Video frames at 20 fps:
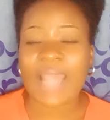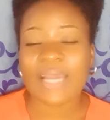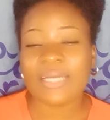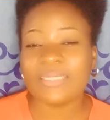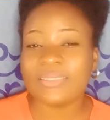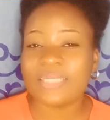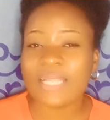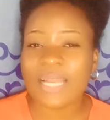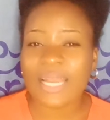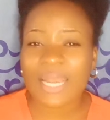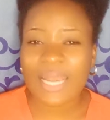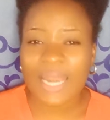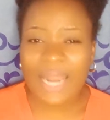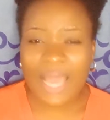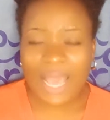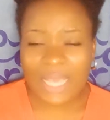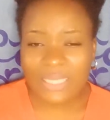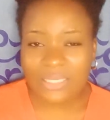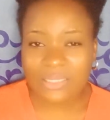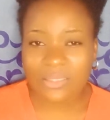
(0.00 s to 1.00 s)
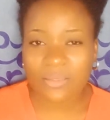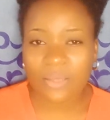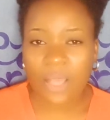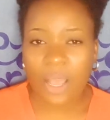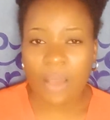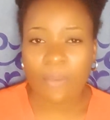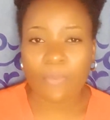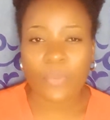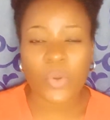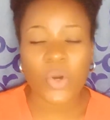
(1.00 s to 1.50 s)
And the last
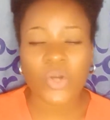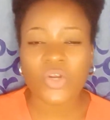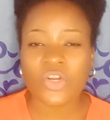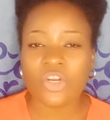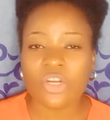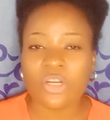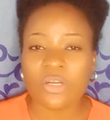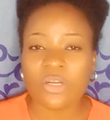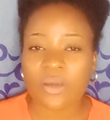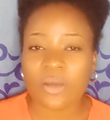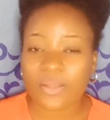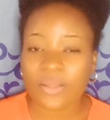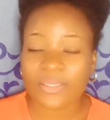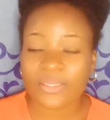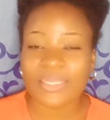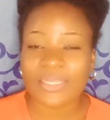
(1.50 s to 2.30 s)
but not